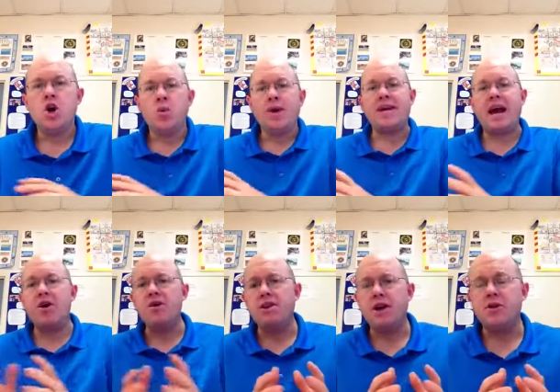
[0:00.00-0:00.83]
We
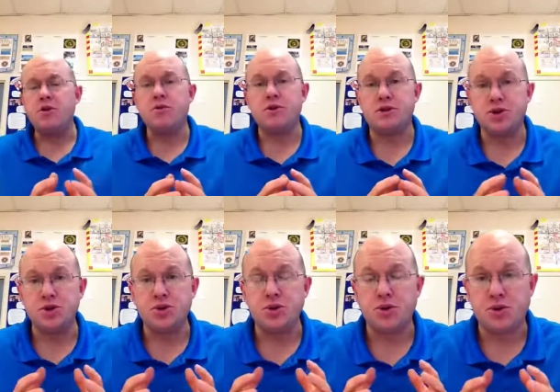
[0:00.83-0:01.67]
carry that over
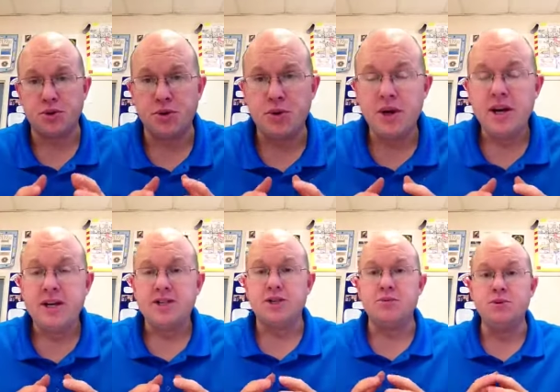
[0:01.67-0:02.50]
to, through
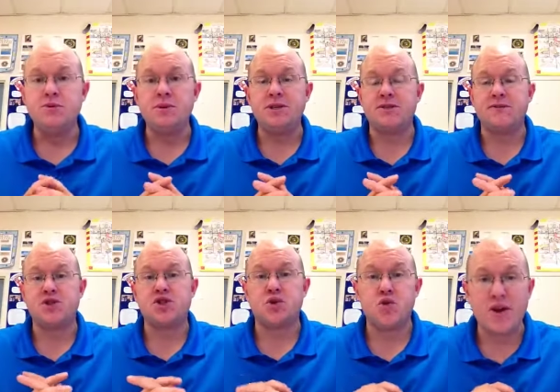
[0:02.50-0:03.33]
to the movement of
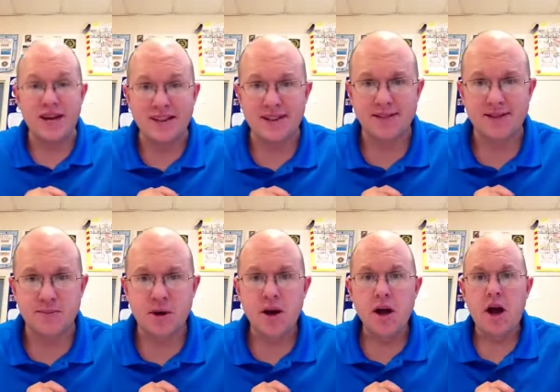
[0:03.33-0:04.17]

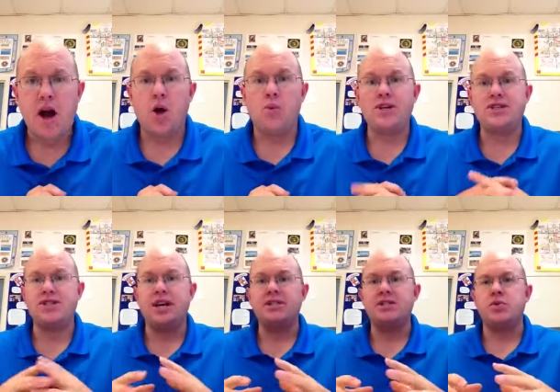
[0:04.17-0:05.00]
surrealism, uh, which
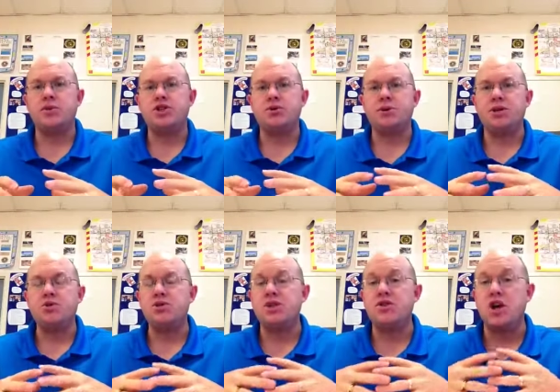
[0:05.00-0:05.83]
says that we should be
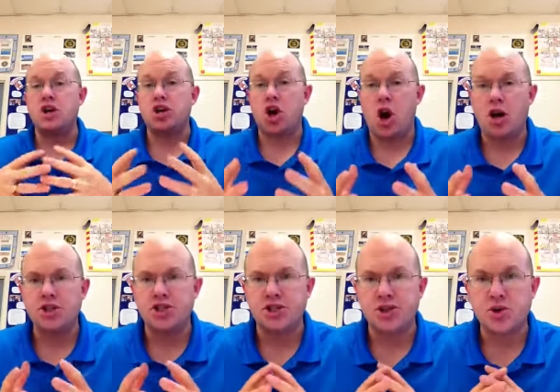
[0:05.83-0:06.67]
using the
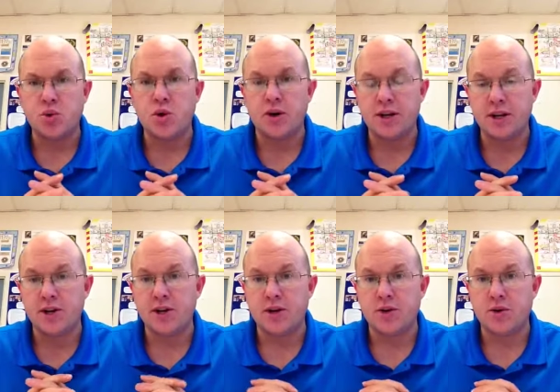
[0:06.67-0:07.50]
unconscious uh,
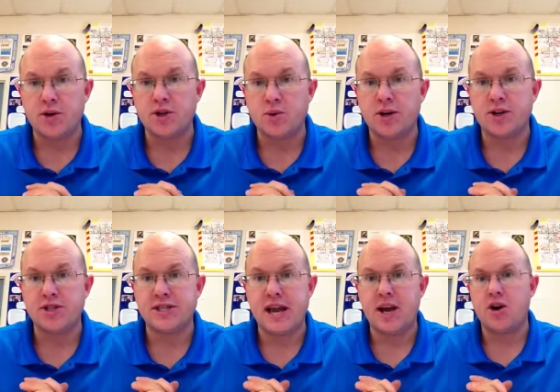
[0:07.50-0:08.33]
in order to
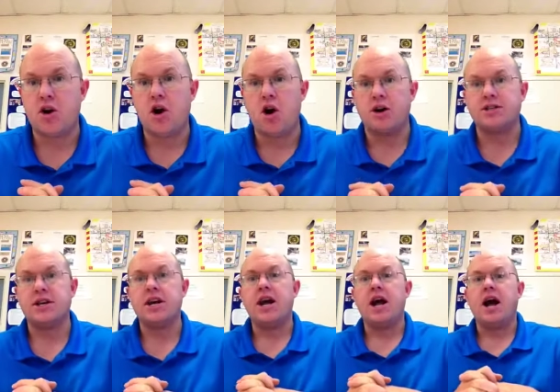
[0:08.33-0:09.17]
understand our art.
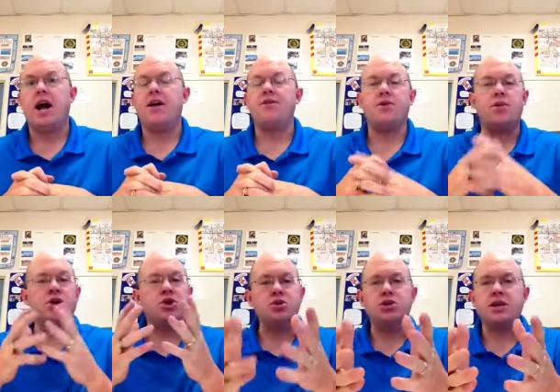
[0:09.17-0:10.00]
Uh, that when
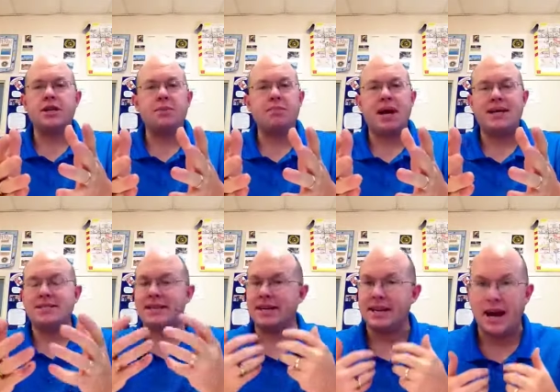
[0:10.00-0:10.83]
you look at a
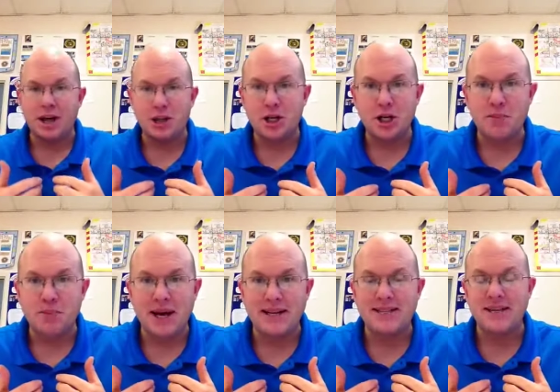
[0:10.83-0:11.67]
painting and I look at a
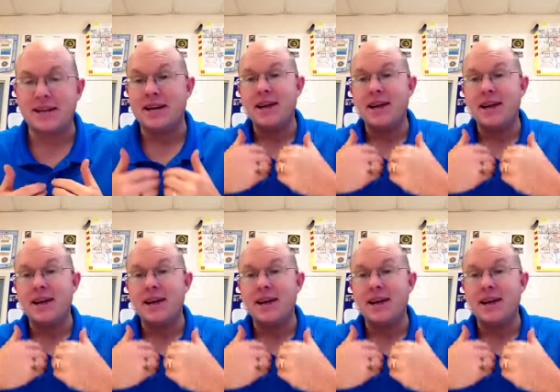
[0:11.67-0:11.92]
painting,